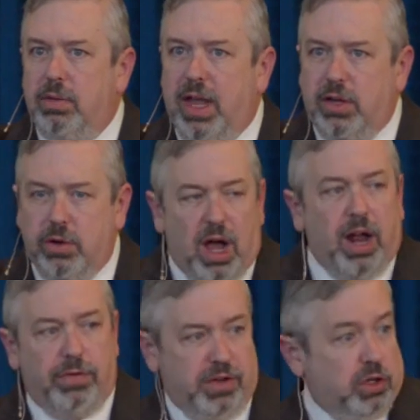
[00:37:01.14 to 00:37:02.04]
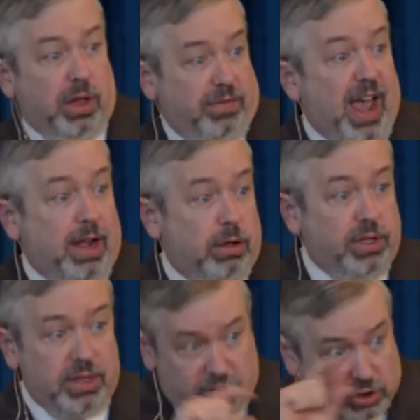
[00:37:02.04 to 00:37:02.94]
they do not officially
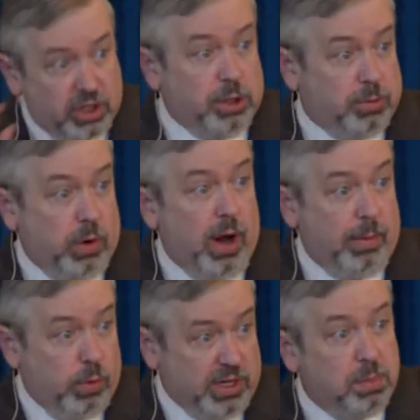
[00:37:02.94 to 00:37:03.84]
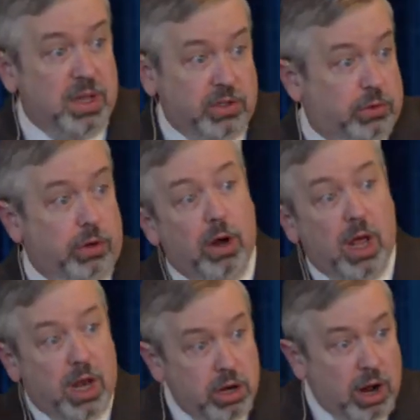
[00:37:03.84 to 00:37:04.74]
faculty. They just subscribe Westminster,
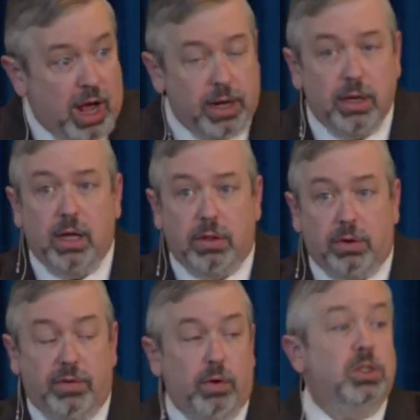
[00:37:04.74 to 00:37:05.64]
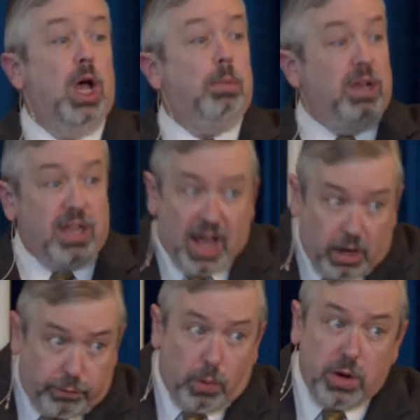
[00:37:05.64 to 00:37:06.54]
not the three forms. But
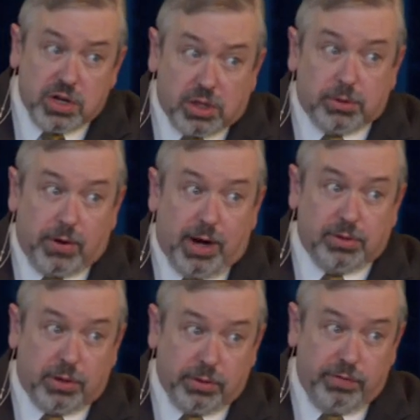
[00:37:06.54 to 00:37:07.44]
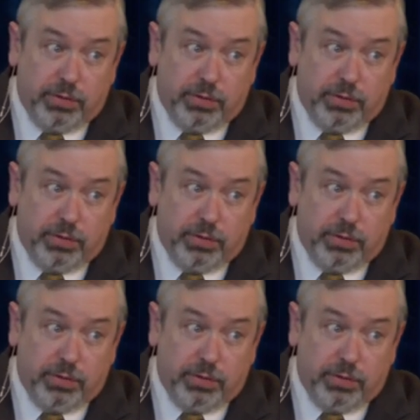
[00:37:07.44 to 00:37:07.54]
California subscribes to three